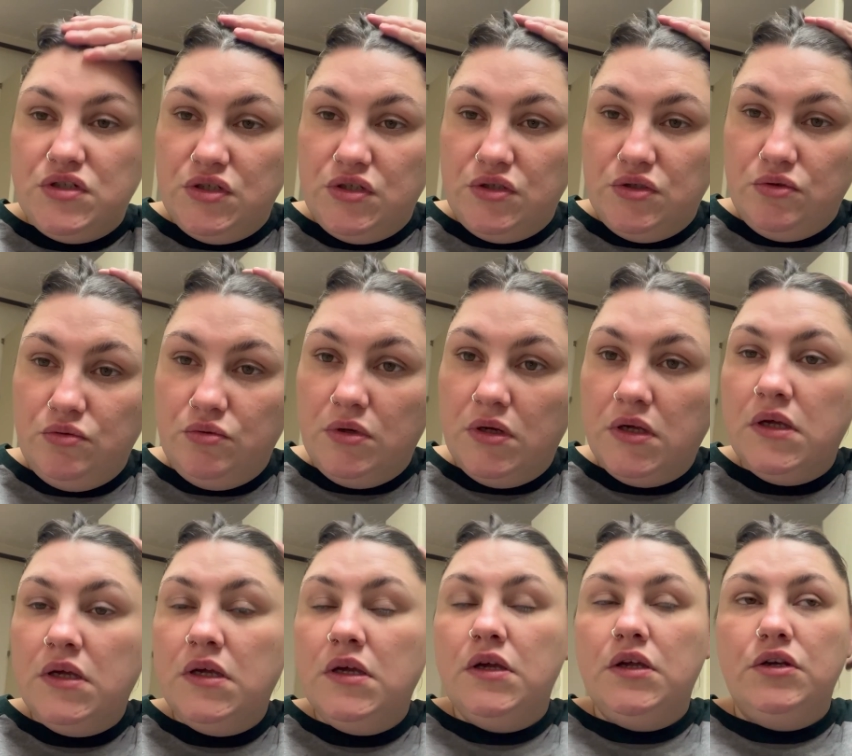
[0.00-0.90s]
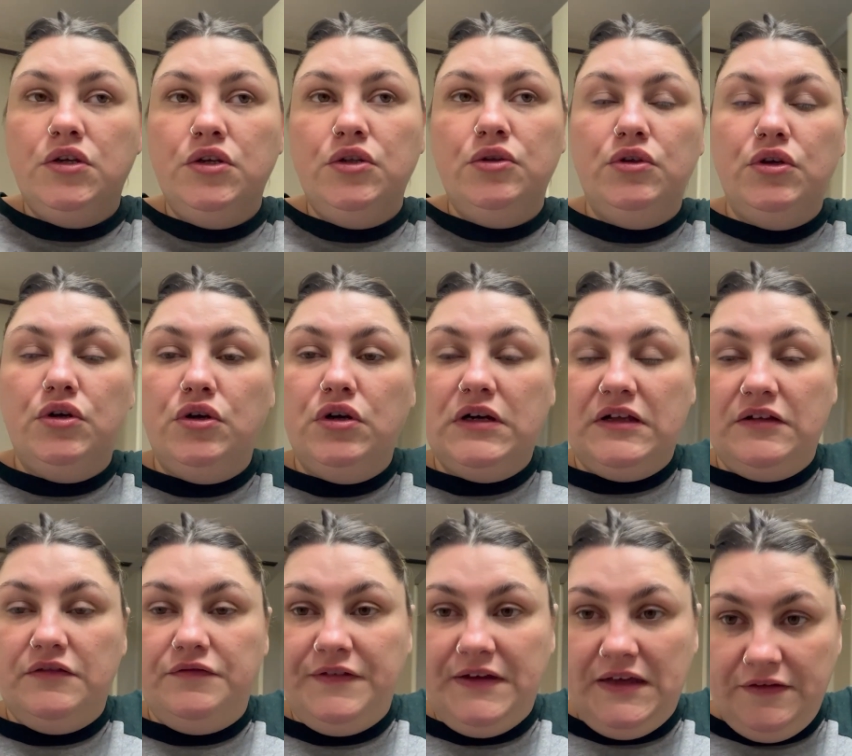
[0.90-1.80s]
to New York
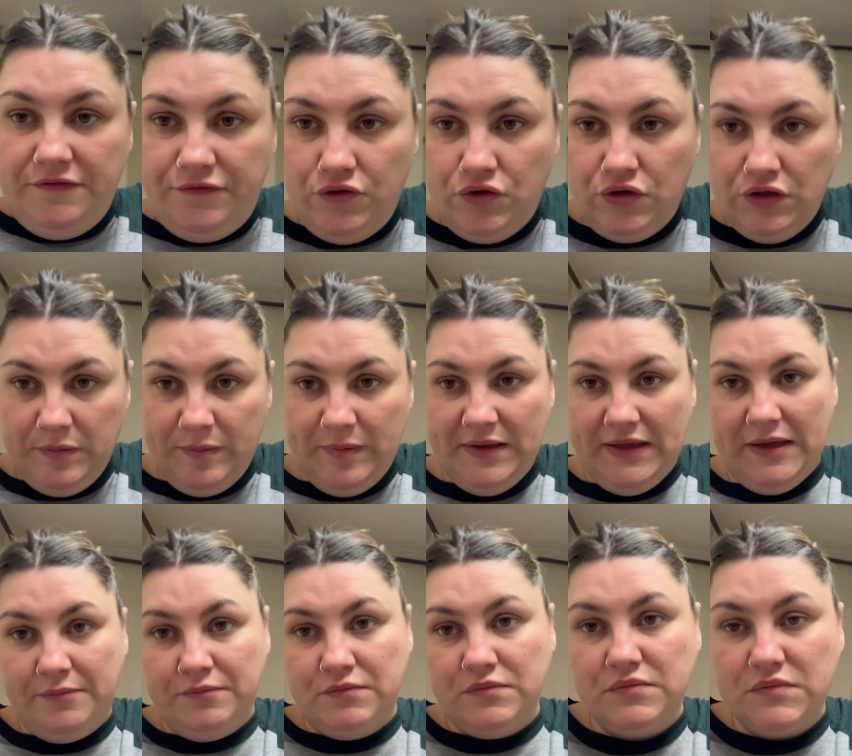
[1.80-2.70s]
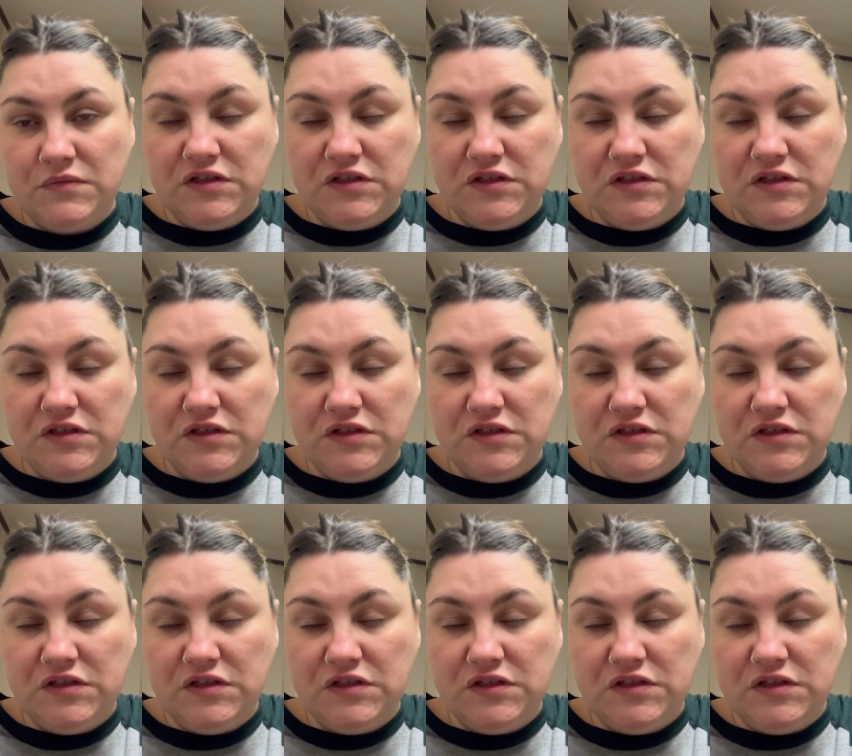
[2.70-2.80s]
at five forty p m